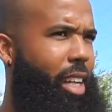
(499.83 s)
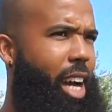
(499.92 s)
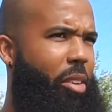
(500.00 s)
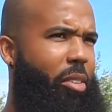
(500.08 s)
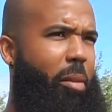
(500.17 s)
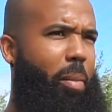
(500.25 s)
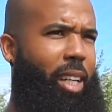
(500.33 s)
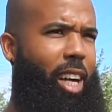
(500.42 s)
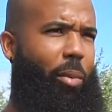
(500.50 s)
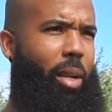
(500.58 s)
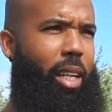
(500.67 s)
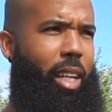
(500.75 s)
The environment
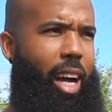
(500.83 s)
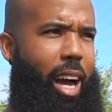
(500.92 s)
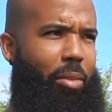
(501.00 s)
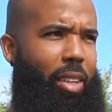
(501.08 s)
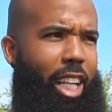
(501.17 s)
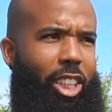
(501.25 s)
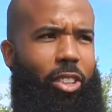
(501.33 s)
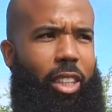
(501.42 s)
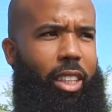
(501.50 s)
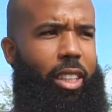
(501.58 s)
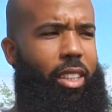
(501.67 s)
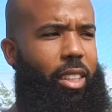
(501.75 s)
that we have
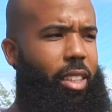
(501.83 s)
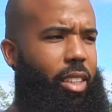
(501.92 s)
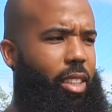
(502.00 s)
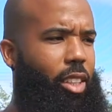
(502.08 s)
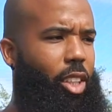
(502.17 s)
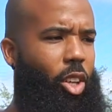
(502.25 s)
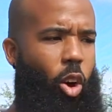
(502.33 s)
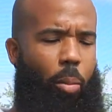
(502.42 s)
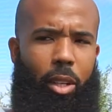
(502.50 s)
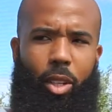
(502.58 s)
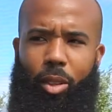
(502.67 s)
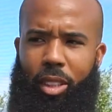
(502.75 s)
naturally, up
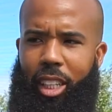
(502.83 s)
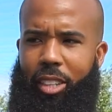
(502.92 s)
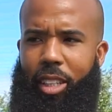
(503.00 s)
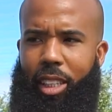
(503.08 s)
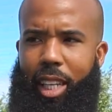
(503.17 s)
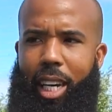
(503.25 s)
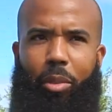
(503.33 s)
in those areas, they have